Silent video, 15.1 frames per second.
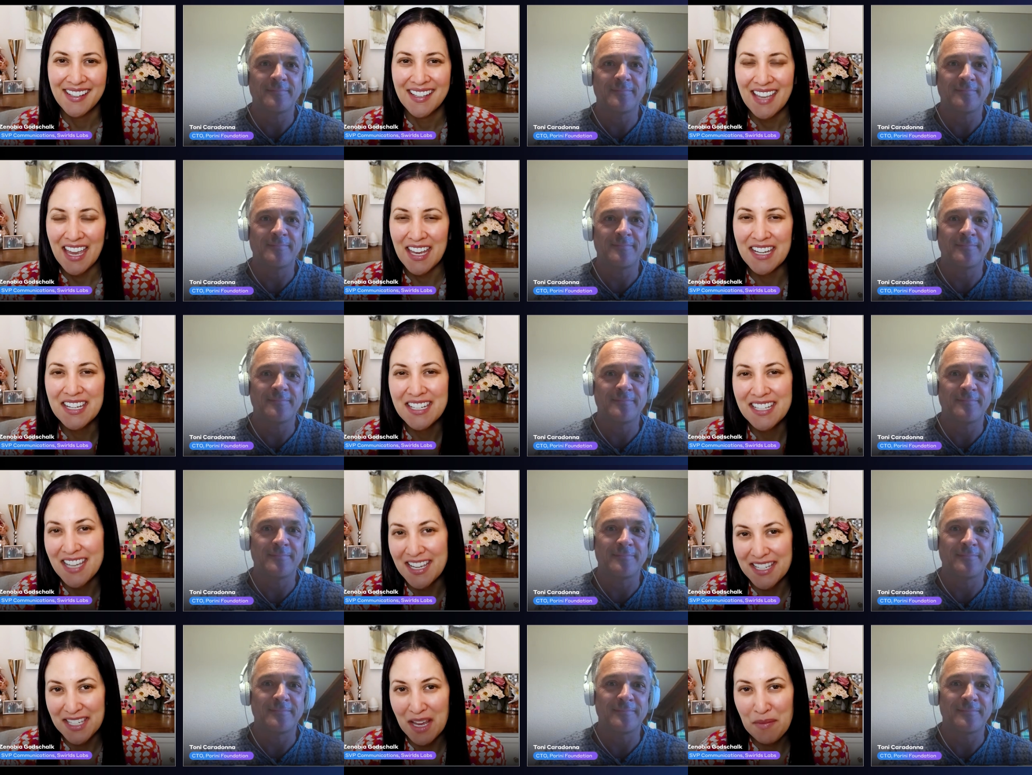Speaker 1: And yes,
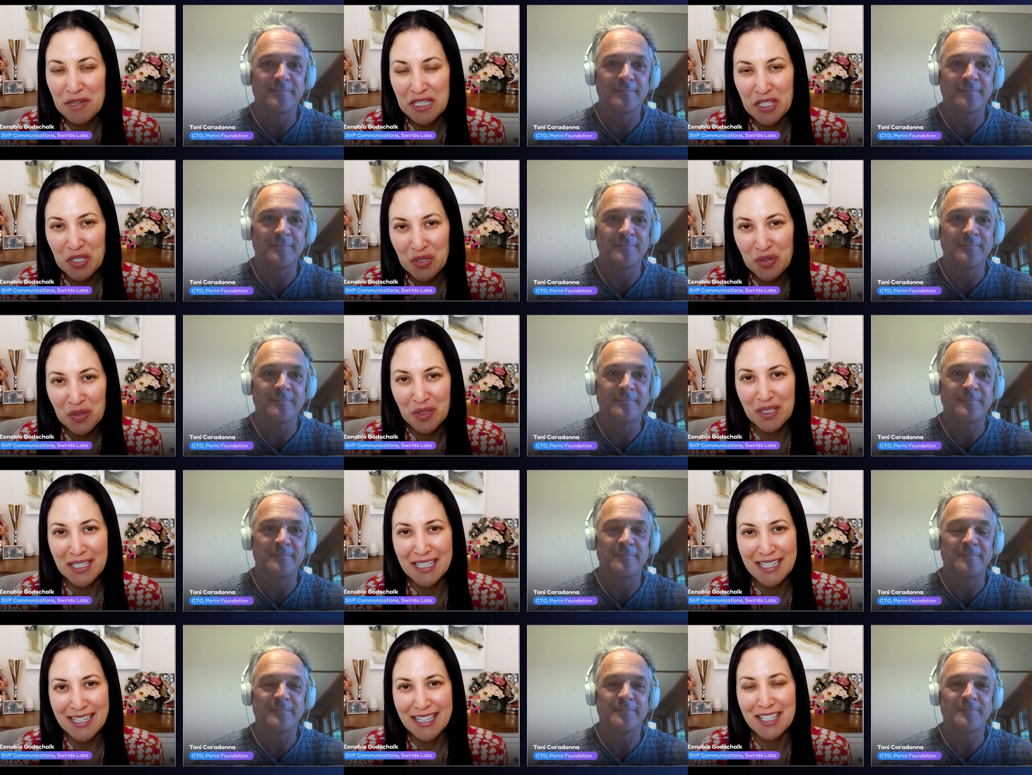I mean, certainly,
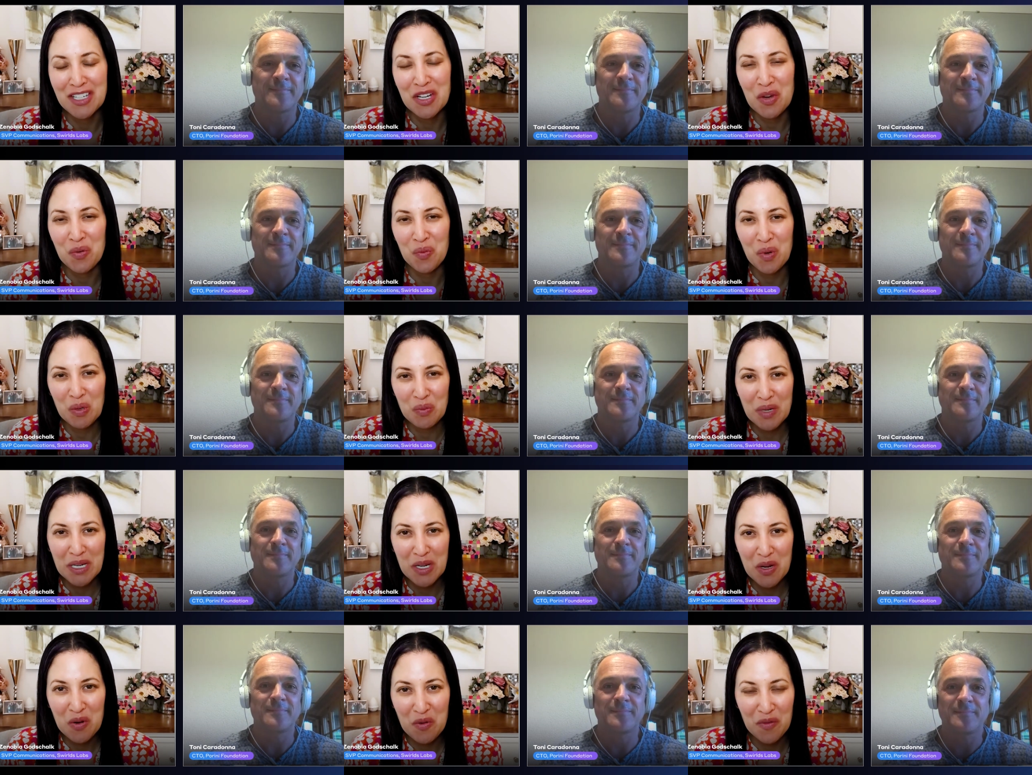you know, we
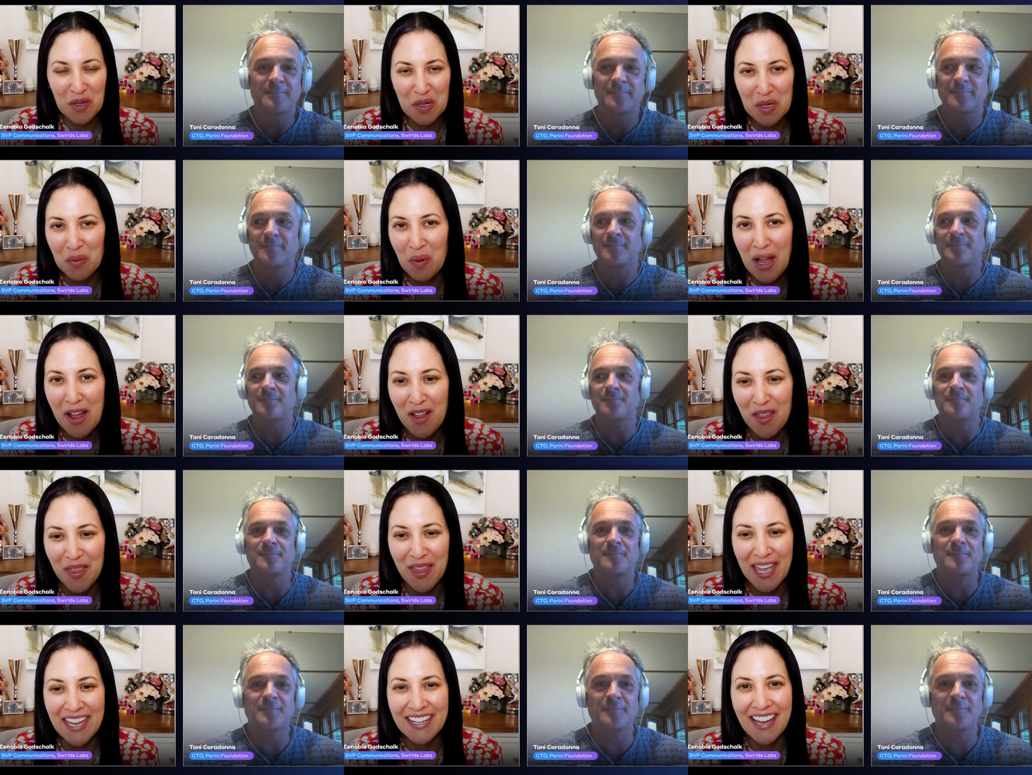know very well
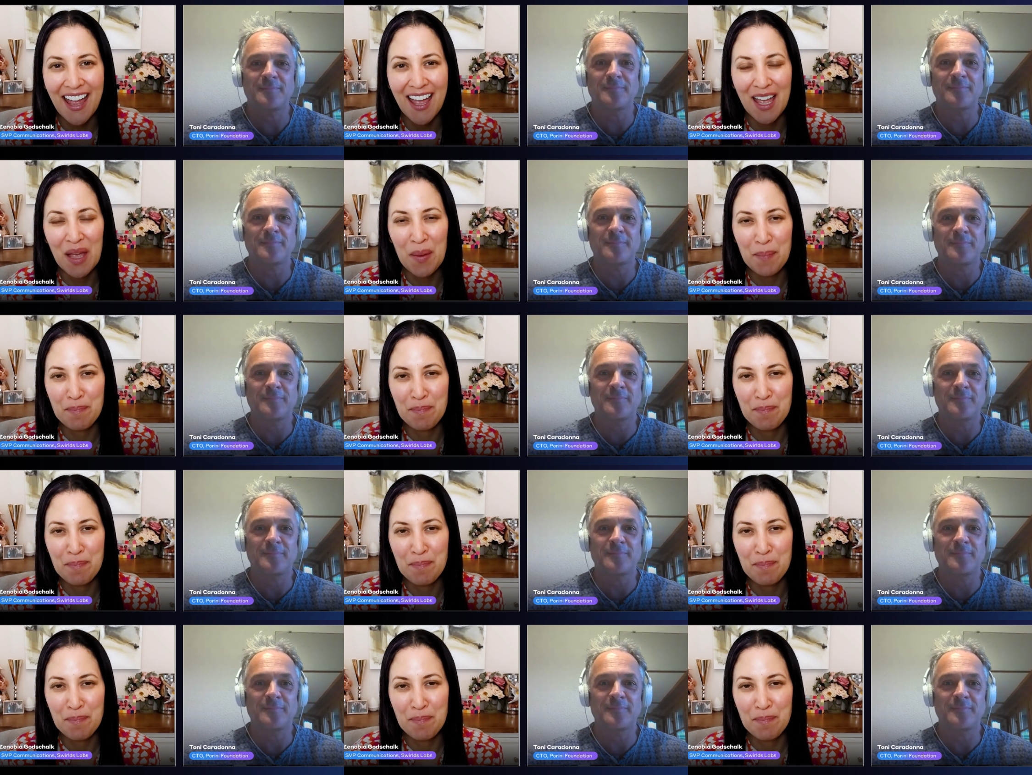that uh,